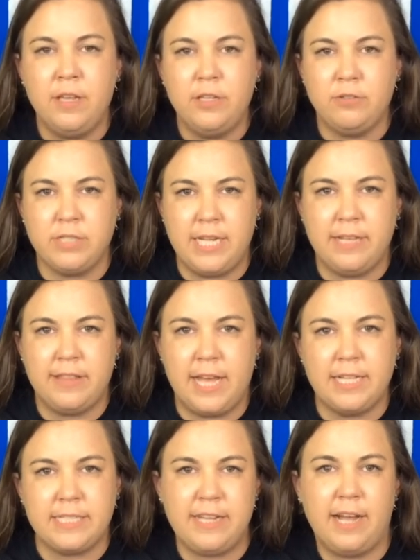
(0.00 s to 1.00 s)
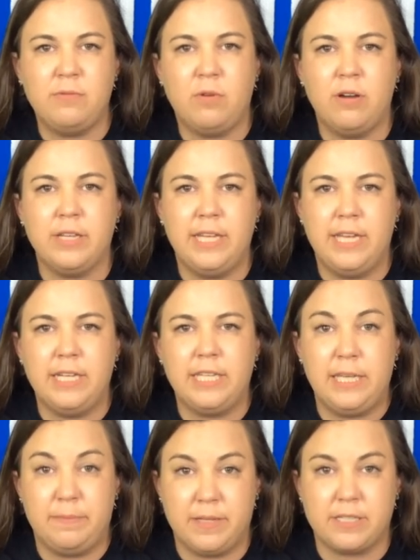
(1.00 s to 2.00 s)
You'll take that sidewalk in,
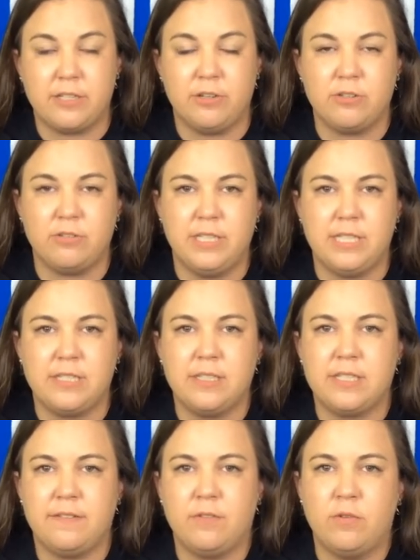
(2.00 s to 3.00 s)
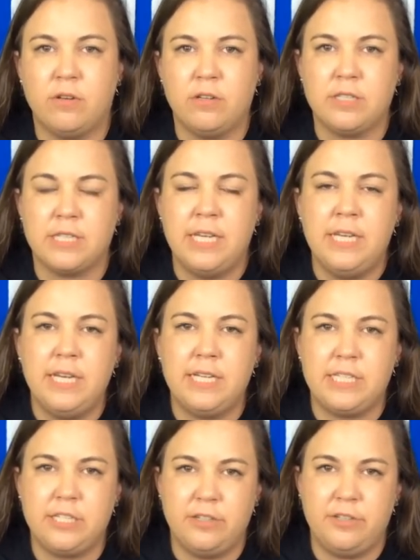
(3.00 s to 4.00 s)
keeping social distance, of course,
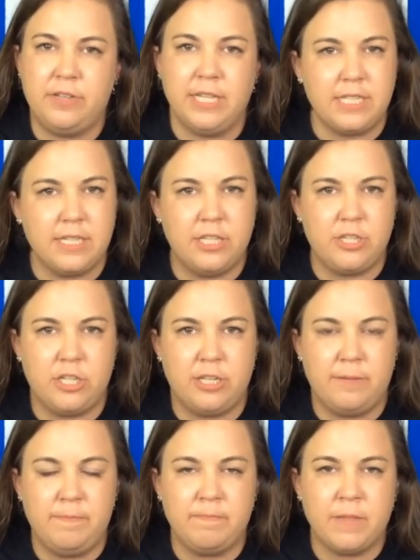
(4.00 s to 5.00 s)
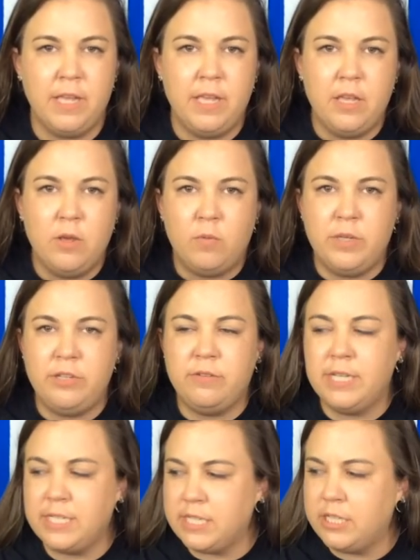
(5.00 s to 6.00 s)
until you get to the gym. When you
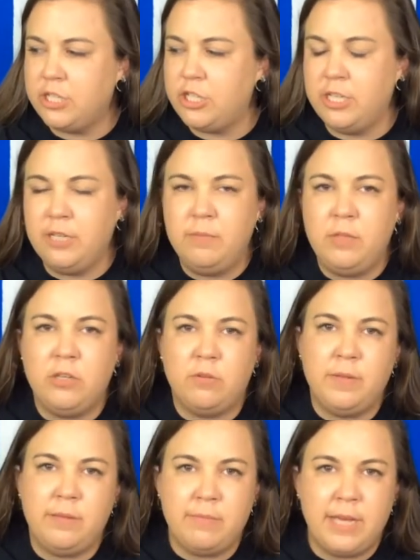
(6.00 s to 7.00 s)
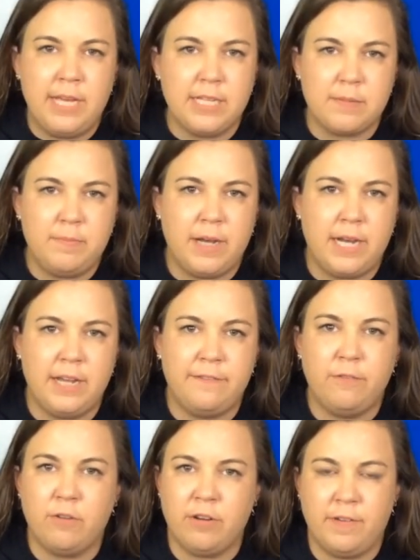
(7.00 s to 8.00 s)
get to the gym, you'll be met by
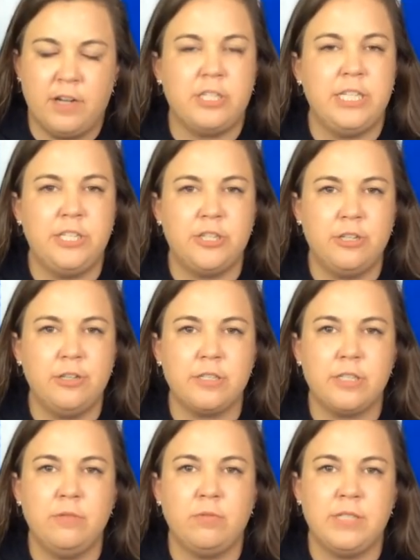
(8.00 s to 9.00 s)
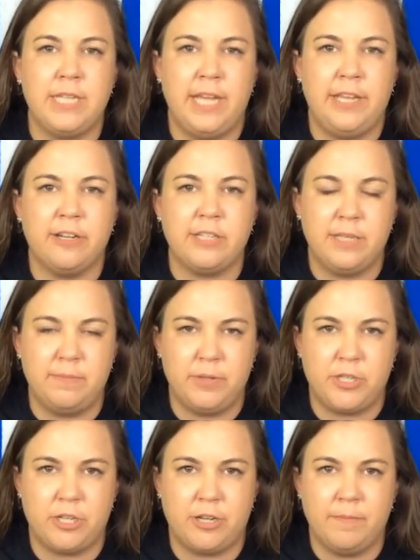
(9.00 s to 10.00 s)
four of our teachers who will take your
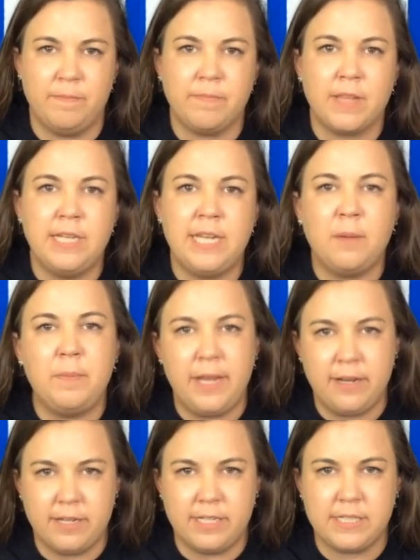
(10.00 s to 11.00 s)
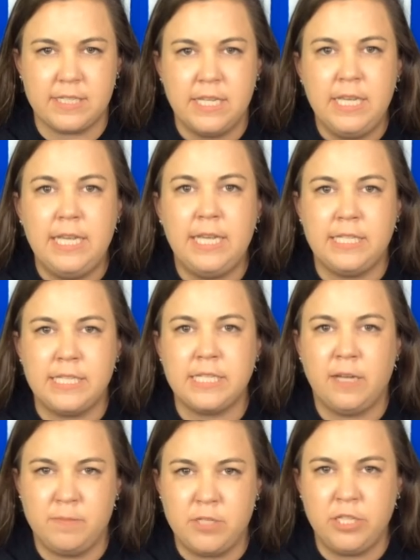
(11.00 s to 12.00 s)
temperature. Now, parents, it is
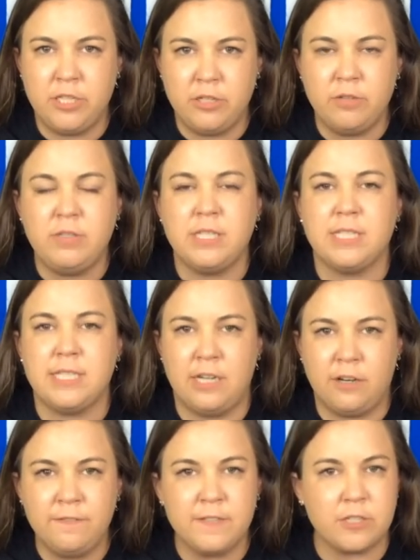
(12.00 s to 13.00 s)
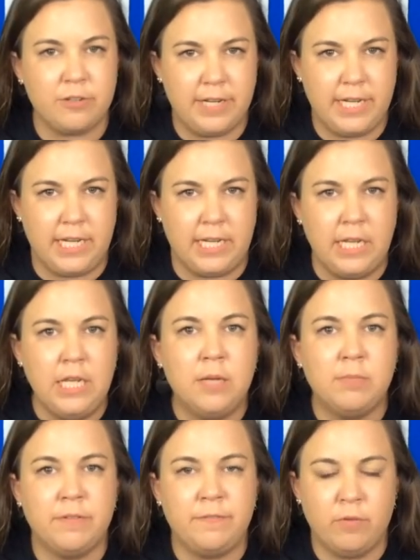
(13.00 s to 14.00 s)
up to you to self-screen
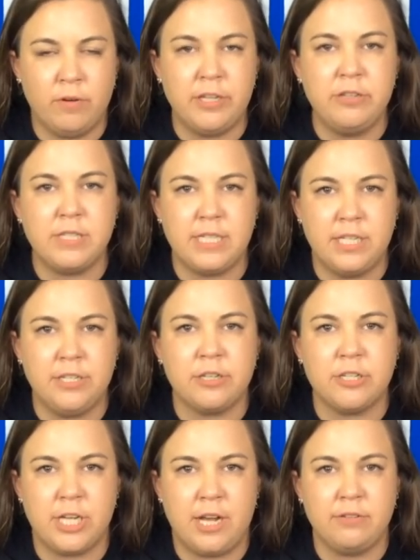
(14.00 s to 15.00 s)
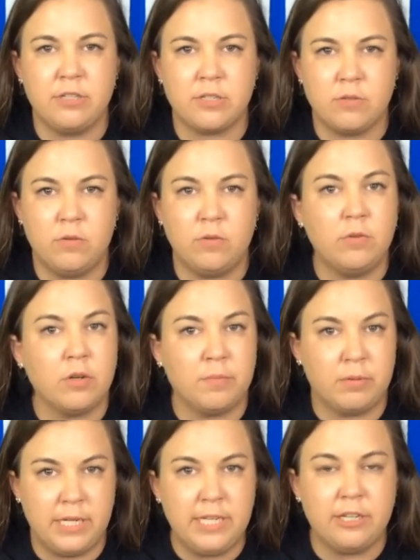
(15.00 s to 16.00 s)
before you send your child to school or
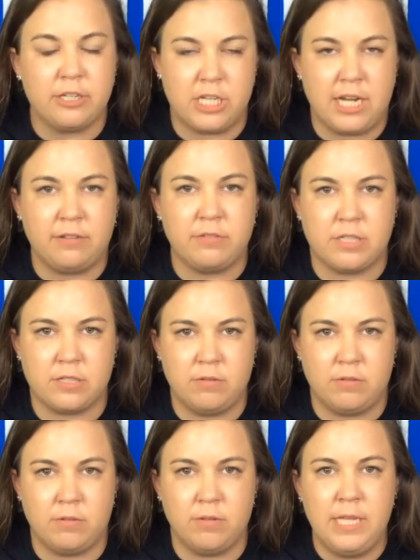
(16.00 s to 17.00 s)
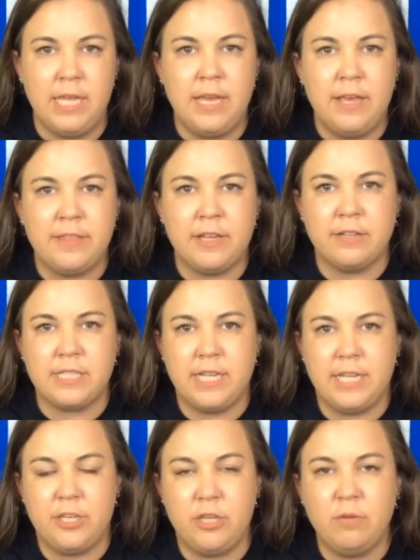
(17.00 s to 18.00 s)
bring your child to school. There is
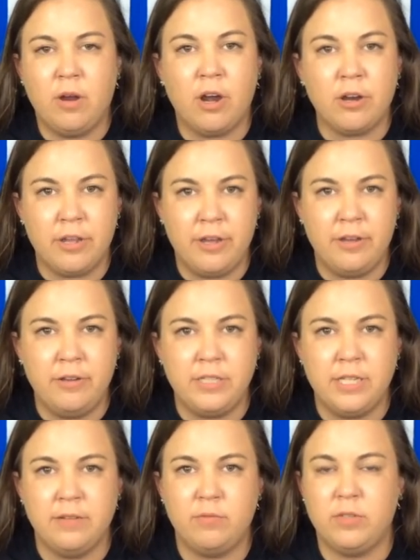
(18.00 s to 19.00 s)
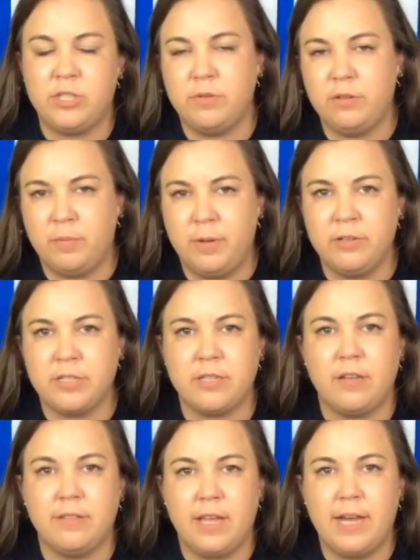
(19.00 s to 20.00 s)
a QR code, which we will post
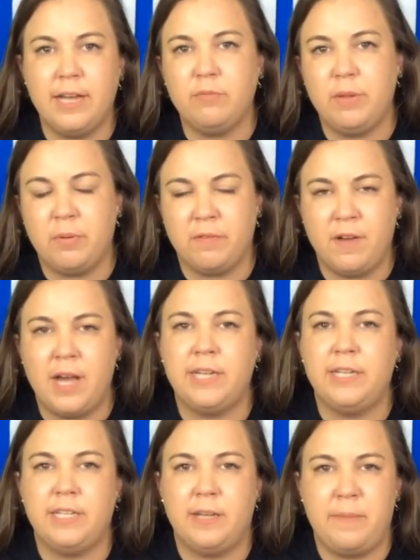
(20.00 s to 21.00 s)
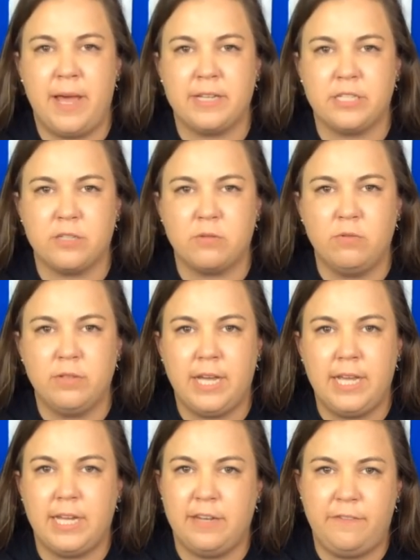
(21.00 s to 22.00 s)
online. We provided it at Back to School
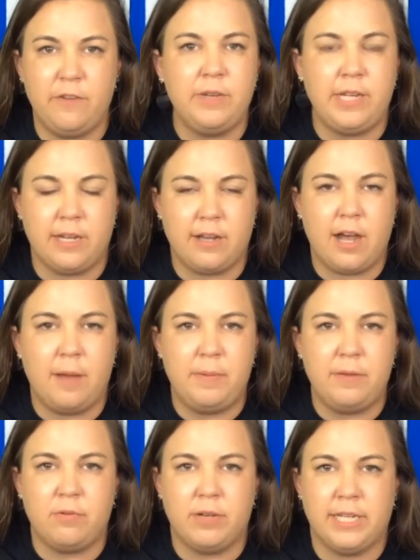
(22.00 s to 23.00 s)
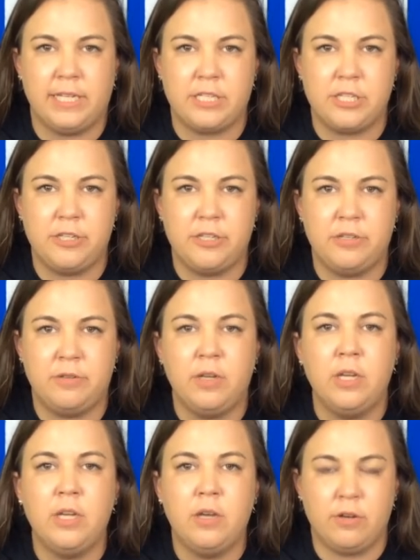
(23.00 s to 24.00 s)
Night, and if you need a copy, we'll get it to you,
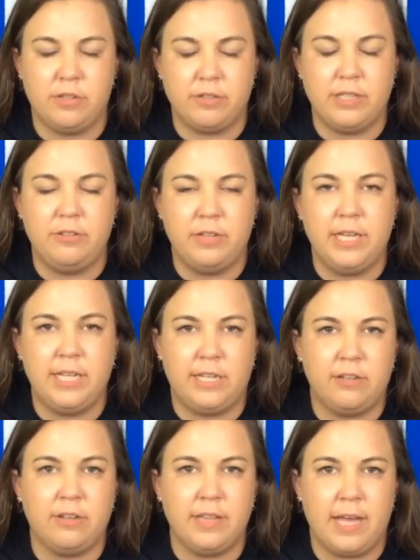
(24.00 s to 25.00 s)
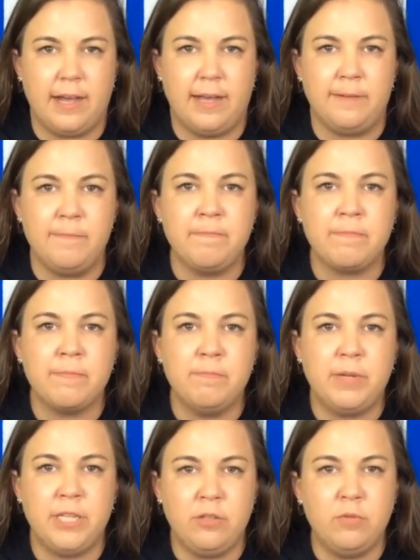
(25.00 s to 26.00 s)
or you can get it online.
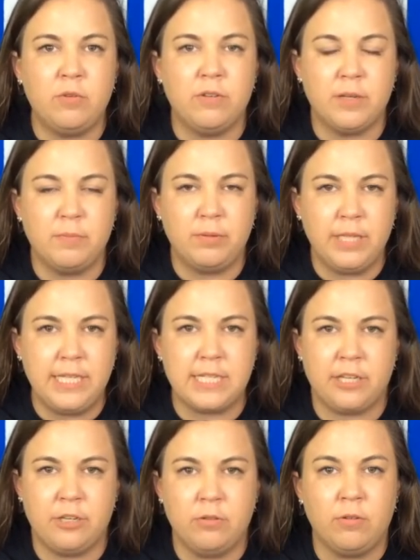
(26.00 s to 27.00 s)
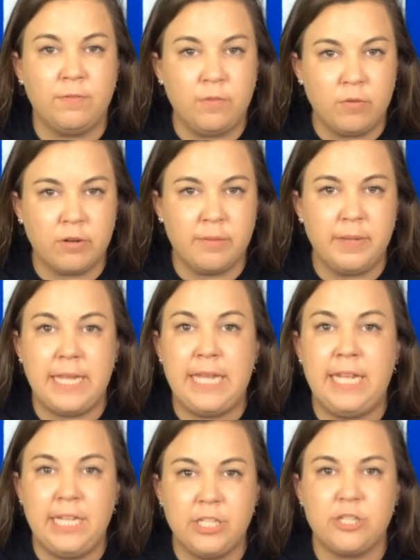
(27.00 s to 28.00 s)
But you will complete a Google form
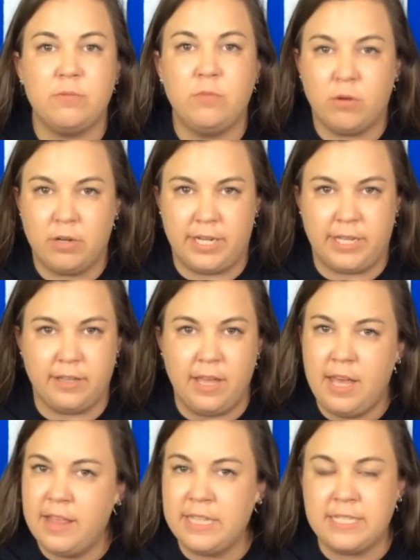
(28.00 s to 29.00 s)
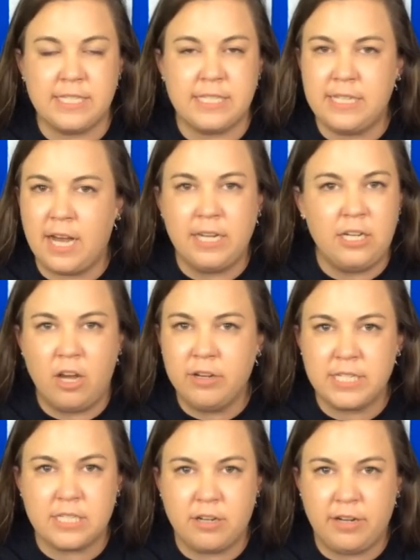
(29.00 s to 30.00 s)
each morning. This is not an
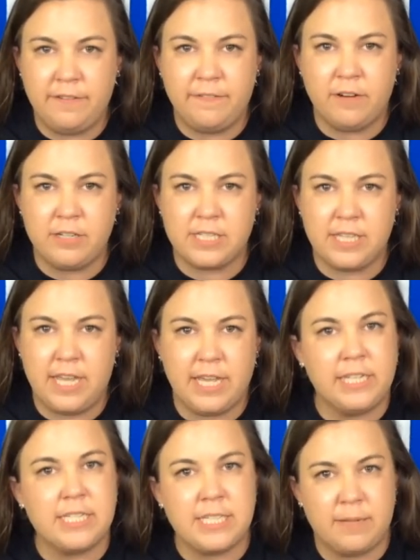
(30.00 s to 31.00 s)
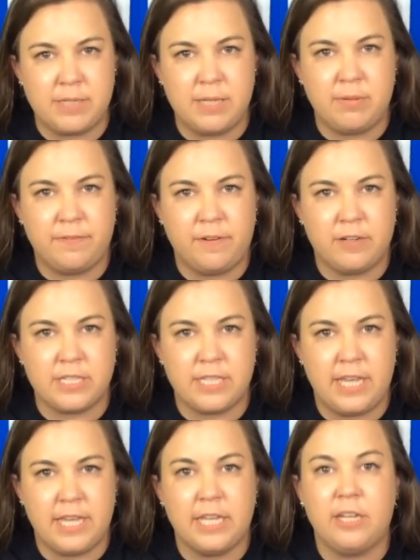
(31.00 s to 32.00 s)
August 31st thing and a September 1st
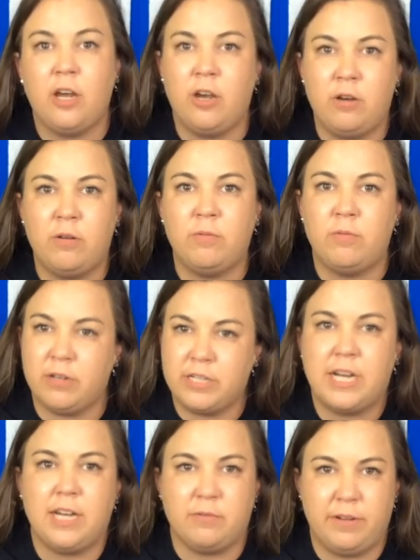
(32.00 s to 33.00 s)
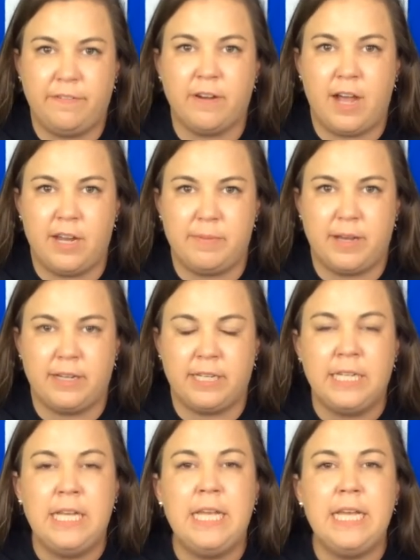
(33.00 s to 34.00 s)
thing, and oh, we're done, we forgot about
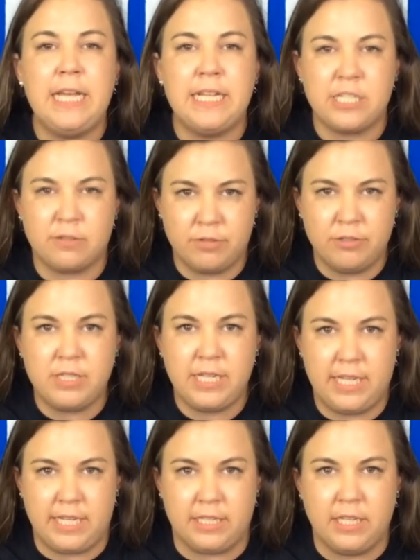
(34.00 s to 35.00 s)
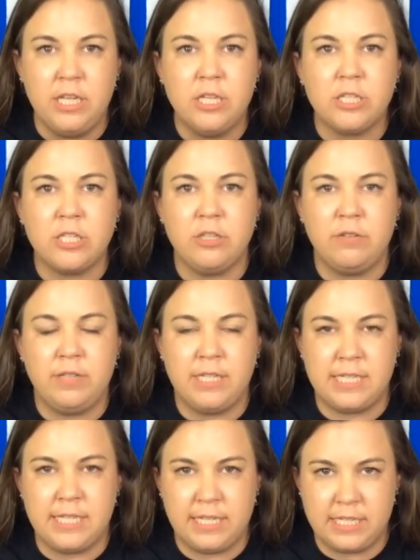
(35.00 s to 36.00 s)
it. It's a routine. So you need
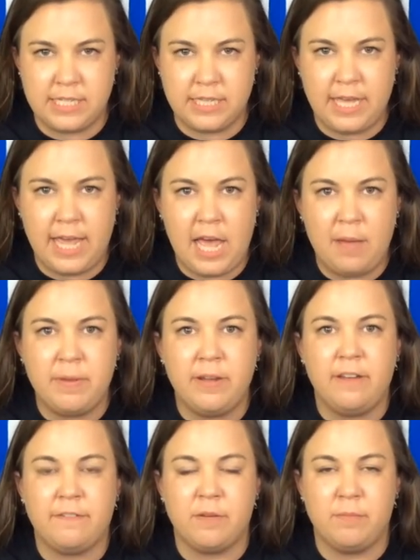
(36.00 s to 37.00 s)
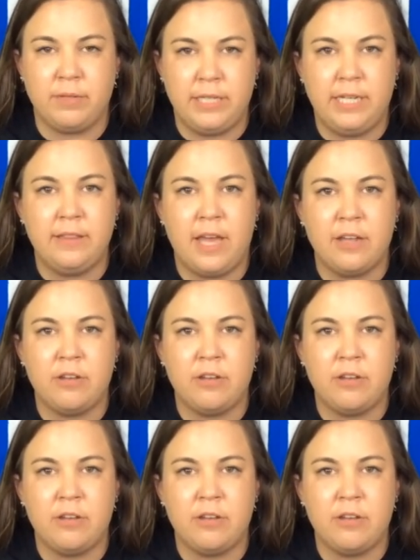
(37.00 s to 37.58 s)
to get into the habit of completing that